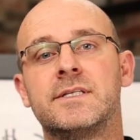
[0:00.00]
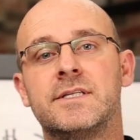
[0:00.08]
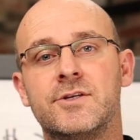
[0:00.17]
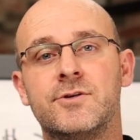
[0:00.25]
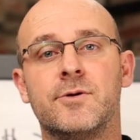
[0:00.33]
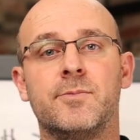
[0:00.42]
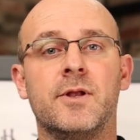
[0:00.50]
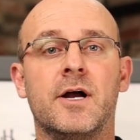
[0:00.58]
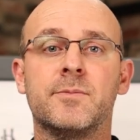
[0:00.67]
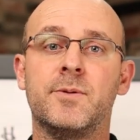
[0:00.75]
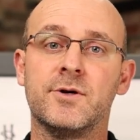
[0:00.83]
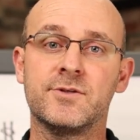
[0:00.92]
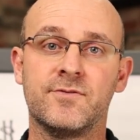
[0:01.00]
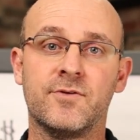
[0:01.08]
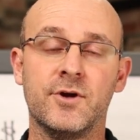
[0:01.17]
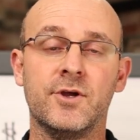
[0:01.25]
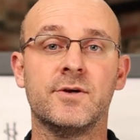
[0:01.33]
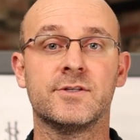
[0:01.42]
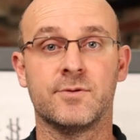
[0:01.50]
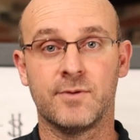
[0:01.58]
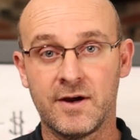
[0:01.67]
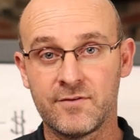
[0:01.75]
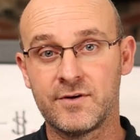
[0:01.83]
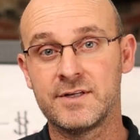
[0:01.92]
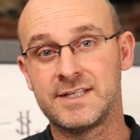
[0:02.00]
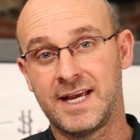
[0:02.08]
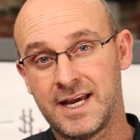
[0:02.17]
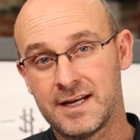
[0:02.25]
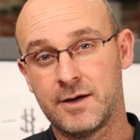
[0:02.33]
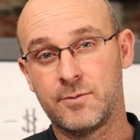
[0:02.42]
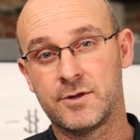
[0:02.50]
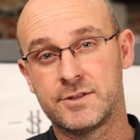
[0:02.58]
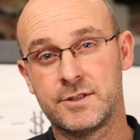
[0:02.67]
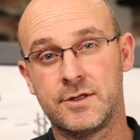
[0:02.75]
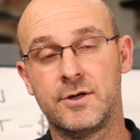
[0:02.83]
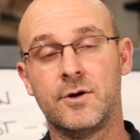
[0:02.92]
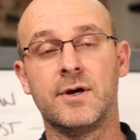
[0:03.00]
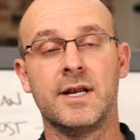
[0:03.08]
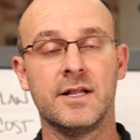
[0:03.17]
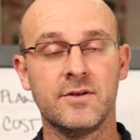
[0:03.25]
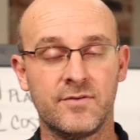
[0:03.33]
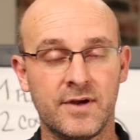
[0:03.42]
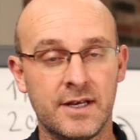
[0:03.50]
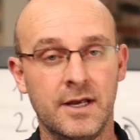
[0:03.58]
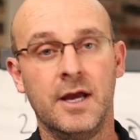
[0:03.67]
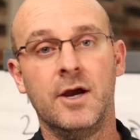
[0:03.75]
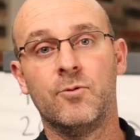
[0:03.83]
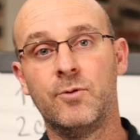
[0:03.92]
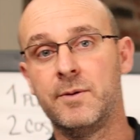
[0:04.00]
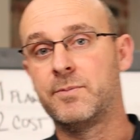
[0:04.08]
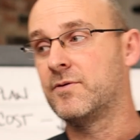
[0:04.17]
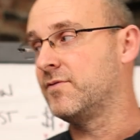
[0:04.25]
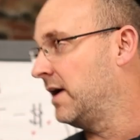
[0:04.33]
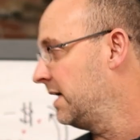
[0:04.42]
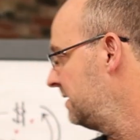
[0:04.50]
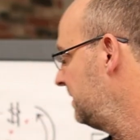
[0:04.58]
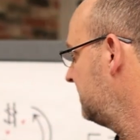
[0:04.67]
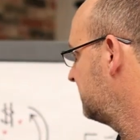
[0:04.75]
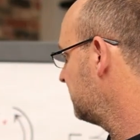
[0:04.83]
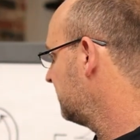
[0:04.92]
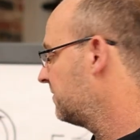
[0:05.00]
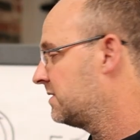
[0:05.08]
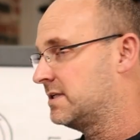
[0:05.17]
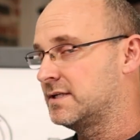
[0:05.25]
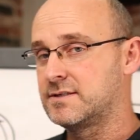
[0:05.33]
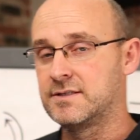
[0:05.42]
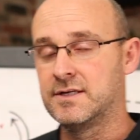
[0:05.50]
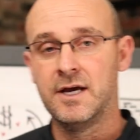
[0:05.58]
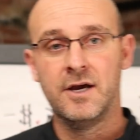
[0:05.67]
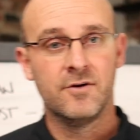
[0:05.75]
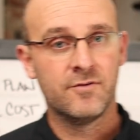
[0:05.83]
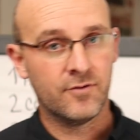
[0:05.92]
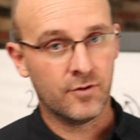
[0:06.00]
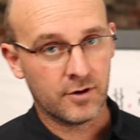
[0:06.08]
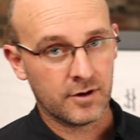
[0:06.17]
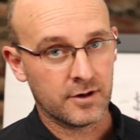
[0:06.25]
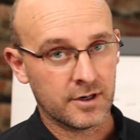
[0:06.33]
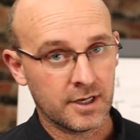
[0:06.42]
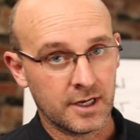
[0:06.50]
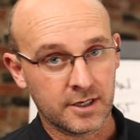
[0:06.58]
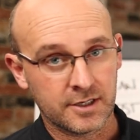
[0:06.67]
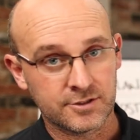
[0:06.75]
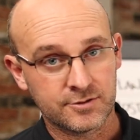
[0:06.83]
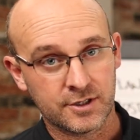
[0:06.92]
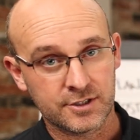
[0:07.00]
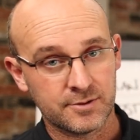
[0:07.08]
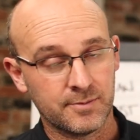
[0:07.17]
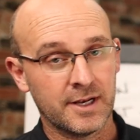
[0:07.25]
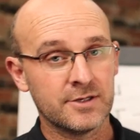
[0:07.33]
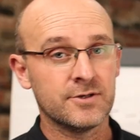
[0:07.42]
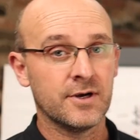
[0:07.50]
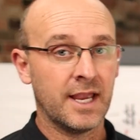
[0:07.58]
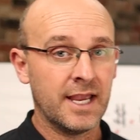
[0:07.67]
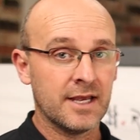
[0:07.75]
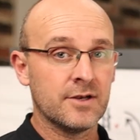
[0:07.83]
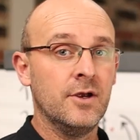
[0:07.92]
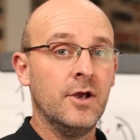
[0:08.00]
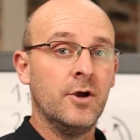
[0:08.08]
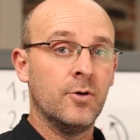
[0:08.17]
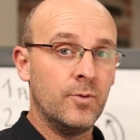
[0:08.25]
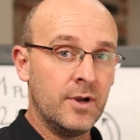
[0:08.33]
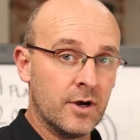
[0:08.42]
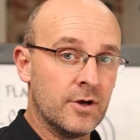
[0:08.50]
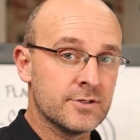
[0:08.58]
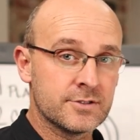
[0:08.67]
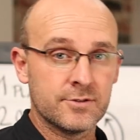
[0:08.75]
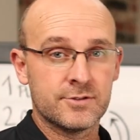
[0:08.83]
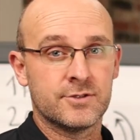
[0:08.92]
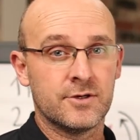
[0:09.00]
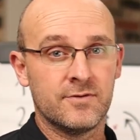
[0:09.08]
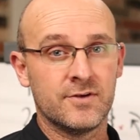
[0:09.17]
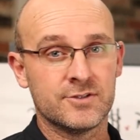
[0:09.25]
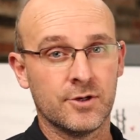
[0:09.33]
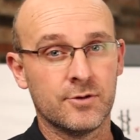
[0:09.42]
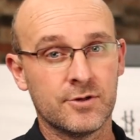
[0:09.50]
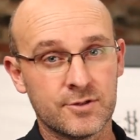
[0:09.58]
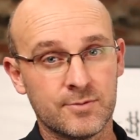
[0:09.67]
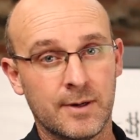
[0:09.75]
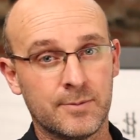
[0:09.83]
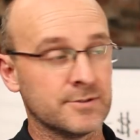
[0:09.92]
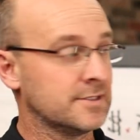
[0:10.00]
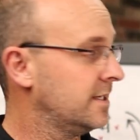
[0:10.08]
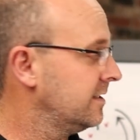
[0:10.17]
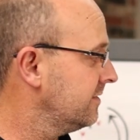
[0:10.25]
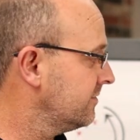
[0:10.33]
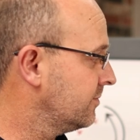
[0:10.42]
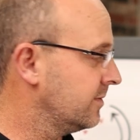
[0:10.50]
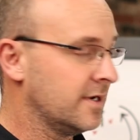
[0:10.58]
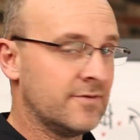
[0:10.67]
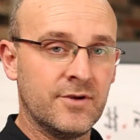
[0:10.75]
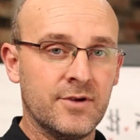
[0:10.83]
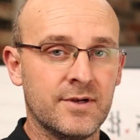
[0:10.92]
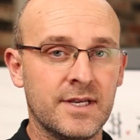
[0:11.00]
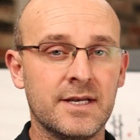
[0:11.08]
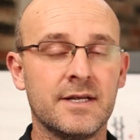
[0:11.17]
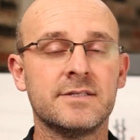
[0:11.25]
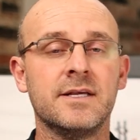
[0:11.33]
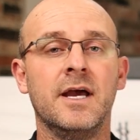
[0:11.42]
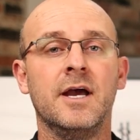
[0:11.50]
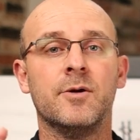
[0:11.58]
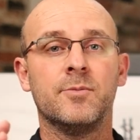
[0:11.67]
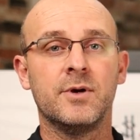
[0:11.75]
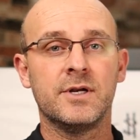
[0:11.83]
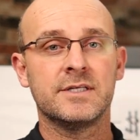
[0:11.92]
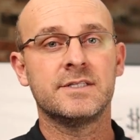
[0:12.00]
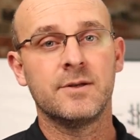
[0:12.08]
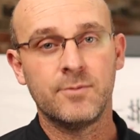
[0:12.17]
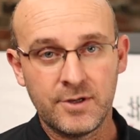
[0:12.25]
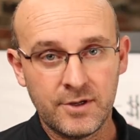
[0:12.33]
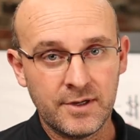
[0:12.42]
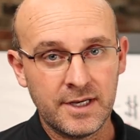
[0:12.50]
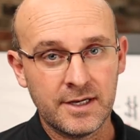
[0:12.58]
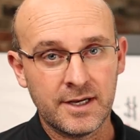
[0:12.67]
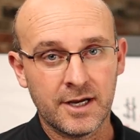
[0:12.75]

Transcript: this into a blog post for you as a reference, and I want you to know at Elevate, we provide these services for a construction manager, and we also serve as owners' representatives whenever you need us. Put us in when you need